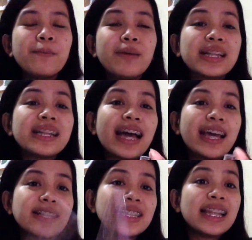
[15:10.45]
But
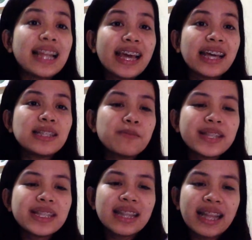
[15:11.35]
ayan si Lay, si
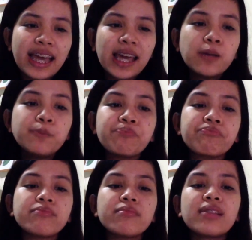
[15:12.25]
Miss Lay.
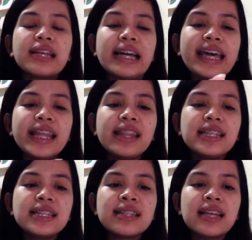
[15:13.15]
And
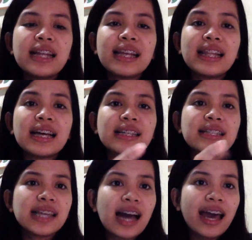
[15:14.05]
this is the
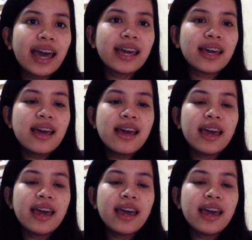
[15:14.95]
Laylax Sky